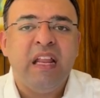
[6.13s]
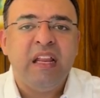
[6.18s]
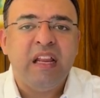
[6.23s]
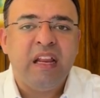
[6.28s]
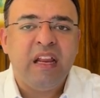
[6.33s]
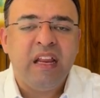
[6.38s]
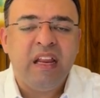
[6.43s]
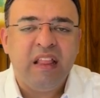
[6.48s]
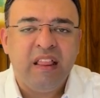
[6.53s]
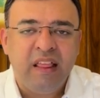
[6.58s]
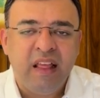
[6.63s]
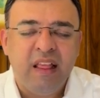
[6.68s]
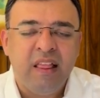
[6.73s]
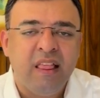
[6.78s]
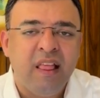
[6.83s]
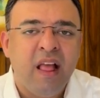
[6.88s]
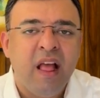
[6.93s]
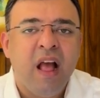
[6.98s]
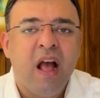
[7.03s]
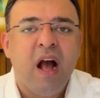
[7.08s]

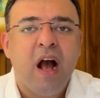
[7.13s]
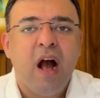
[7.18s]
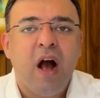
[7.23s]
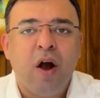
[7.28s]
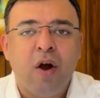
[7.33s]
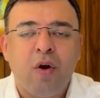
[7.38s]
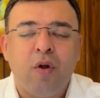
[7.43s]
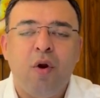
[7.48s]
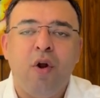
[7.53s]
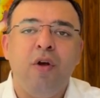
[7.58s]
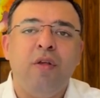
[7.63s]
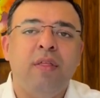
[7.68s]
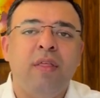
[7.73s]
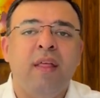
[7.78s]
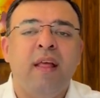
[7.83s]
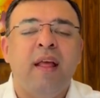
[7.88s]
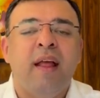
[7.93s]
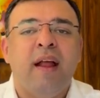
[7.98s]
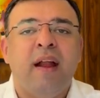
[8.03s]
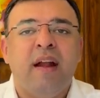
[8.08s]
increases across
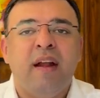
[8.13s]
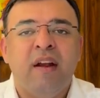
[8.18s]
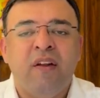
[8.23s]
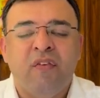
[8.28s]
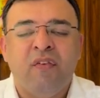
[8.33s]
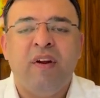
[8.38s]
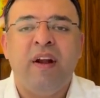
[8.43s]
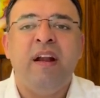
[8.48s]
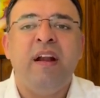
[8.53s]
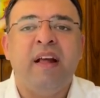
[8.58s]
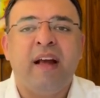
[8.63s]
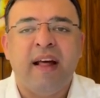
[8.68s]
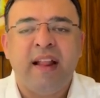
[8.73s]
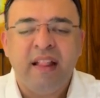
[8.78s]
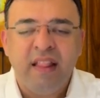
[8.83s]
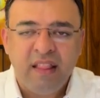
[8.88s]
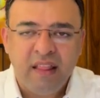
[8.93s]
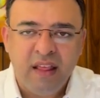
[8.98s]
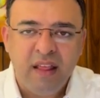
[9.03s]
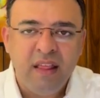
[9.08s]
different
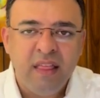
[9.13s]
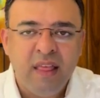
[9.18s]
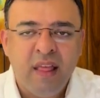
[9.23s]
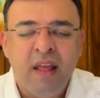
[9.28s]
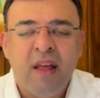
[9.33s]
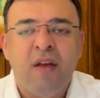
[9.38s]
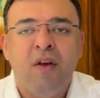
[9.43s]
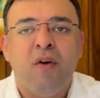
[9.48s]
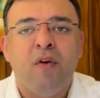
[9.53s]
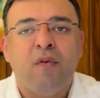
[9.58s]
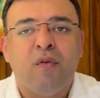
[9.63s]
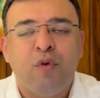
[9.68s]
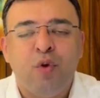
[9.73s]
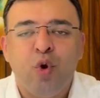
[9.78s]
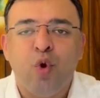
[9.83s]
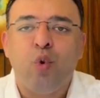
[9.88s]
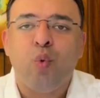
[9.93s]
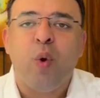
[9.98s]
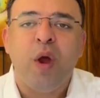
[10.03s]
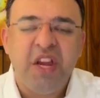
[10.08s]
currencies,
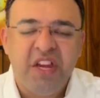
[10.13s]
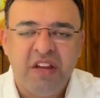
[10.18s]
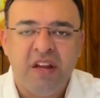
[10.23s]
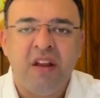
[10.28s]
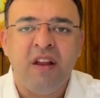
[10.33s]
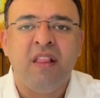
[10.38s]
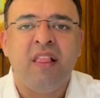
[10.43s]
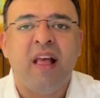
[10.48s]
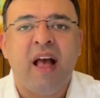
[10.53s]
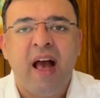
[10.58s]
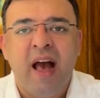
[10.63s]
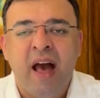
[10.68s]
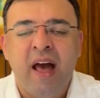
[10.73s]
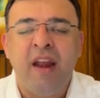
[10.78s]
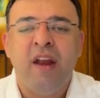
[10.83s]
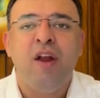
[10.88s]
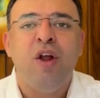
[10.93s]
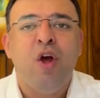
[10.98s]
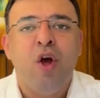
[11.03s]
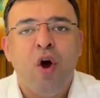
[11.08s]
few questions
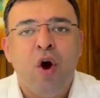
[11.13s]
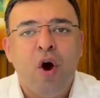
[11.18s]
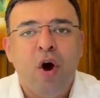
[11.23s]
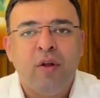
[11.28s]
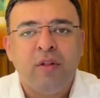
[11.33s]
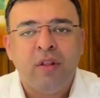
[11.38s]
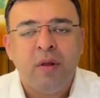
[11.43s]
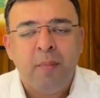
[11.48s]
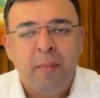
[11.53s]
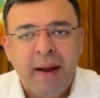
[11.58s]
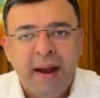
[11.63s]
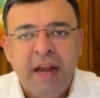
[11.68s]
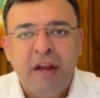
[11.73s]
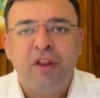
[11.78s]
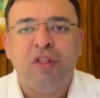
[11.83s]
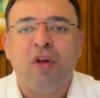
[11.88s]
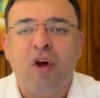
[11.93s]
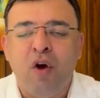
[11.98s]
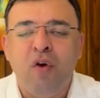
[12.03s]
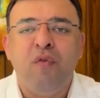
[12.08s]
are on the
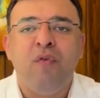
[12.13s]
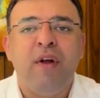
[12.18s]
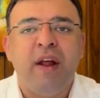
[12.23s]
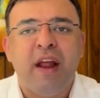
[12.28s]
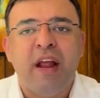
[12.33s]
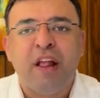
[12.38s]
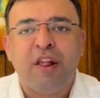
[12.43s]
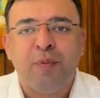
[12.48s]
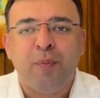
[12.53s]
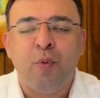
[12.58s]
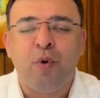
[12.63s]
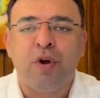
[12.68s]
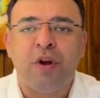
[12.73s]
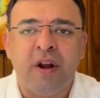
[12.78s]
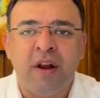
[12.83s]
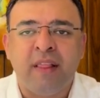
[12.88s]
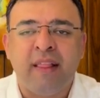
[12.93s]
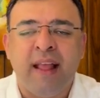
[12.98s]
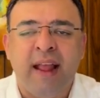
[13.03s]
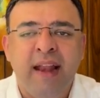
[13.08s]
minds of
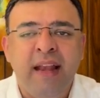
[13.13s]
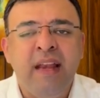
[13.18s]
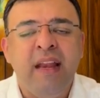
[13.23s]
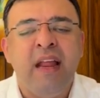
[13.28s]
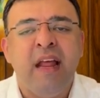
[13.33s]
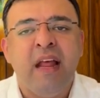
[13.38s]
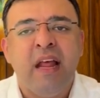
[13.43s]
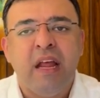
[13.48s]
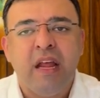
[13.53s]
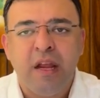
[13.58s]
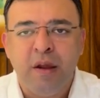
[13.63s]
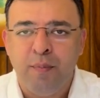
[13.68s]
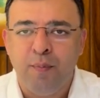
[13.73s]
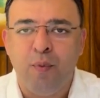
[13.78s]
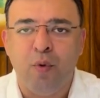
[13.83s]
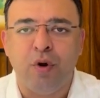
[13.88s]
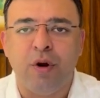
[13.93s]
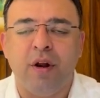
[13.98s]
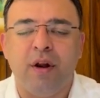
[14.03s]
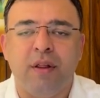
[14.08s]
exporters and
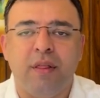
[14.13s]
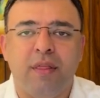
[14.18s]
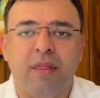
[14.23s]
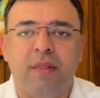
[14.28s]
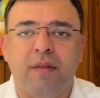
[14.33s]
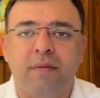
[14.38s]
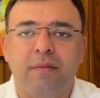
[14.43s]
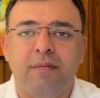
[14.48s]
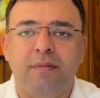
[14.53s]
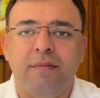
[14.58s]
importers.